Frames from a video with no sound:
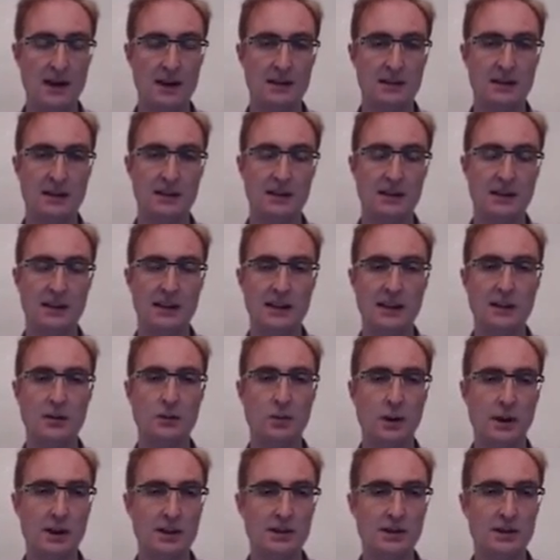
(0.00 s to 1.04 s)
Now the key
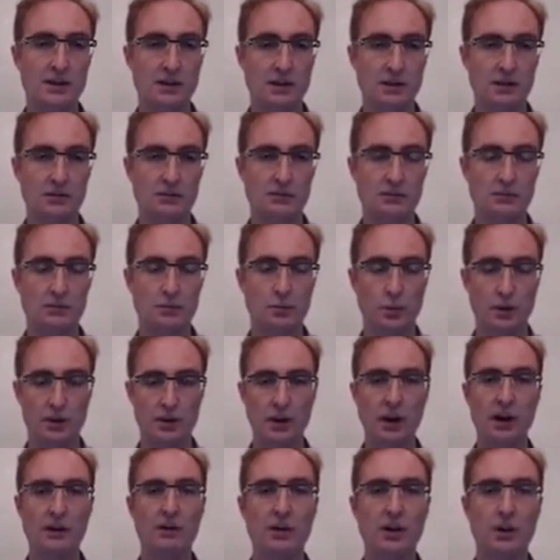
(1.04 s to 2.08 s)
question when
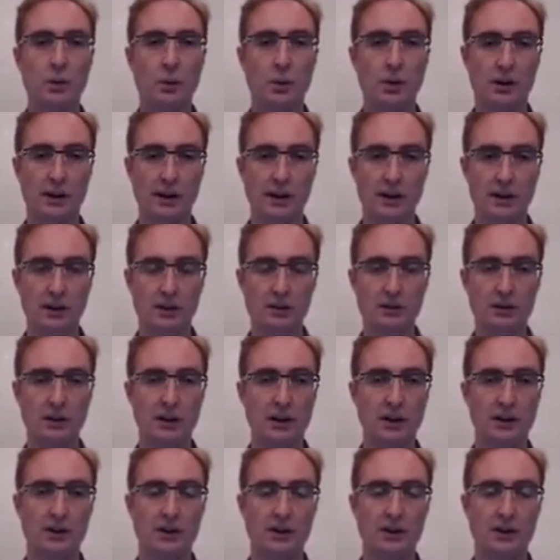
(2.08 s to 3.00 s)
you have a URL